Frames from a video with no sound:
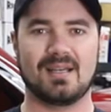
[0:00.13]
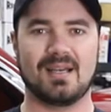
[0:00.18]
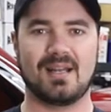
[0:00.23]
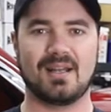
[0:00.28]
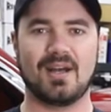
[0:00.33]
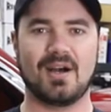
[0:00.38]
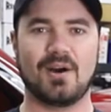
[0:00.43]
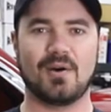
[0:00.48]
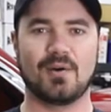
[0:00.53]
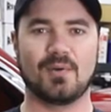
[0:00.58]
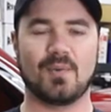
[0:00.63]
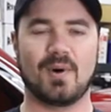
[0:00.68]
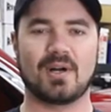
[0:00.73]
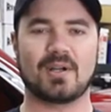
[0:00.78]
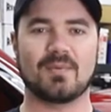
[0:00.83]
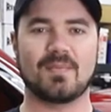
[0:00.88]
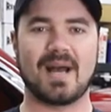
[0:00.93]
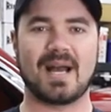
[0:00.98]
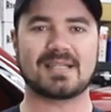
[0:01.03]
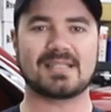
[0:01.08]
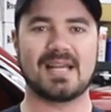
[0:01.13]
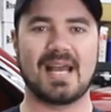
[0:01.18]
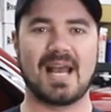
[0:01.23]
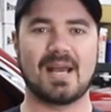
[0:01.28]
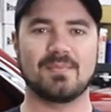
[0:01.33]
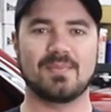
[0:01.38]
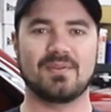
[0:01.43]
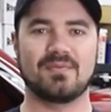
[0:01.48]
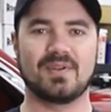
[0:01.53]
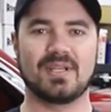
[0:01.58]
Hello and welcome back to
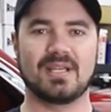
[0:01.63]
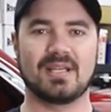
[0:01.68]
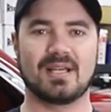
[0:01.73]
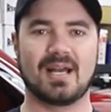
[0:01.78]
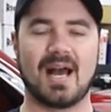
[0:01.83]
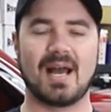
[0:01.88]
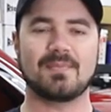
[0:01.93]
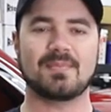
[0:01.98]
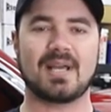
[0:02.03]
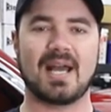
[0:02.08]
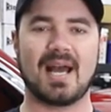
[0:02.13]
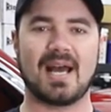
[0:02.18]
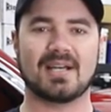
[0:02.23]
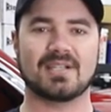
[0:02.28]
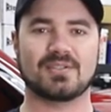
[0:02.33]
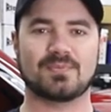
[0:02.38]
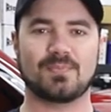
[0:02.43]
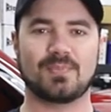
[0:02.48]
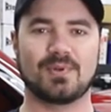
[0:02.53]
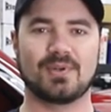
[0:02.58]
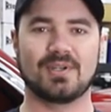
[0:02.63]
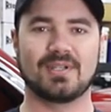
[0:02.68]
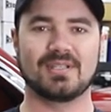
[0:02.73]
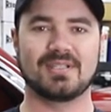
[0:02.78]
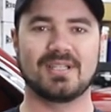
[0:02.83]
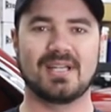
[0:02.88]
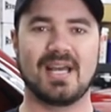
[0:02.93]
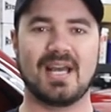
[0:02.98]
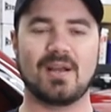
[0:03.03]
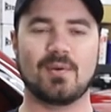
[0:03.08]
AmbiV. I'm Casper,
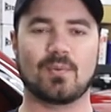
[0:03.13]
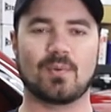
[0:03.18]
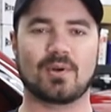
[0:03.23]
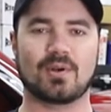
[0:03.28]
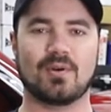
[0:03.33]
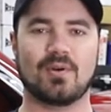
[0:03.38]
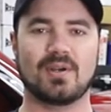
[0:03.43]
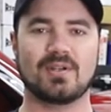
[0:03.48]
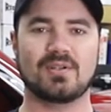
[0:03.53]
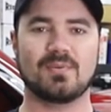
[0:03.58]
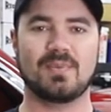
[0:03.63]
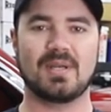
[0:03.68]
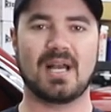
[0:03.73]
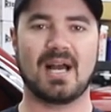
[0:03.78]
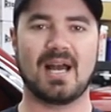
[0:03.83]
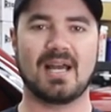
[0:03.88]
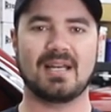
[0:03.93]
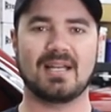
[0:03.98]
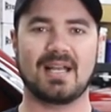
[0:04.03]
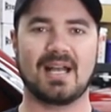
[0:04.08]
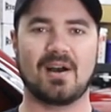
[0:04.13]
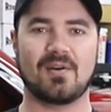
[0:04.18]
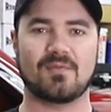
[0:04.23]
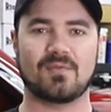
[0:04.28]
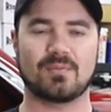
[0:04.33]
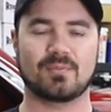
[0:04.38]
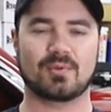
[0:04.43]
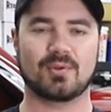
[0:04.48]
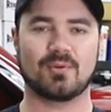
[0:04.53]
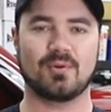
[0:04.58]
and today we're going to be hiding
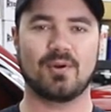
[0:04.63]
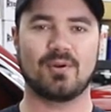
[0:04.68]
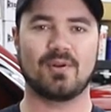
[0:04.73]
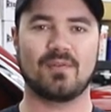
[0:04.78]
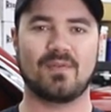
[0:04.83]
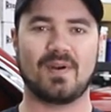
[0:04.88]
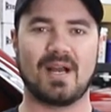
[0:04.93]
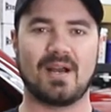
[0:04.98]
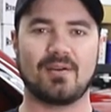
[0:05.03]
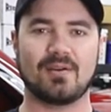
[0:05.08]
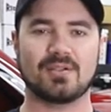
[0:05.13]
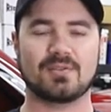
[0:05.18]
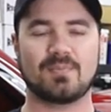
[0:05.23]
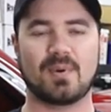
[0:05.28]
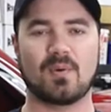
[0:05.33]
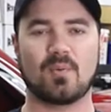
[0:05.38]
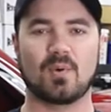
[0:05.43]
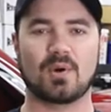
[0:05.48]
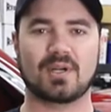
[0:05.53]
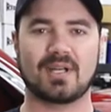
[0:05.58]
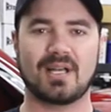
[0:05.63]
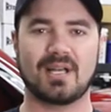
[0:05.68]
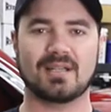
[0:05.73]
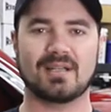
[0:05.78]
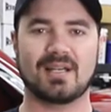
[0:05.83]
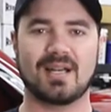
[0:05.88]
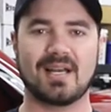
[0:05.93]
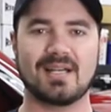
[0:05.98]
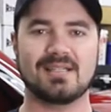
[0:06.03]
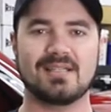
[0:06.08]
out from coronavirus by working
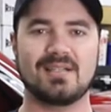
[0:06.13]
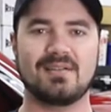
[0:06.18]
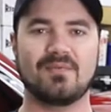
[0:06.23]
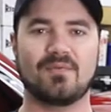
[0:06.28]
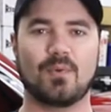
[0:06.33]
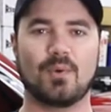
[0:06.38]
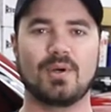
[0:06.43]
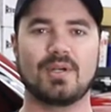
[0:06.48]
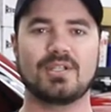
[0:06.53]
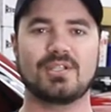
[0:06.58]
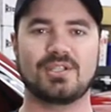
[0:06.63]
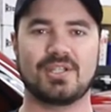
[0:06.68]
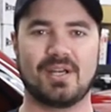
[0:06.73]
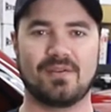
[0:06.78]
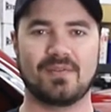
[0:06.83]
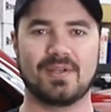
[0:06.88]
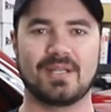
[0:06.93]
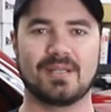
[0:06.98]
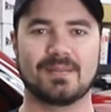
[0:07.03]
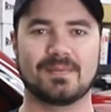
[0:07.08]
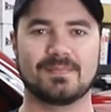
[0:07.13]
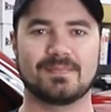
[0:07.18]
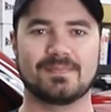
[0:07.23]
on the 1940 Chevy.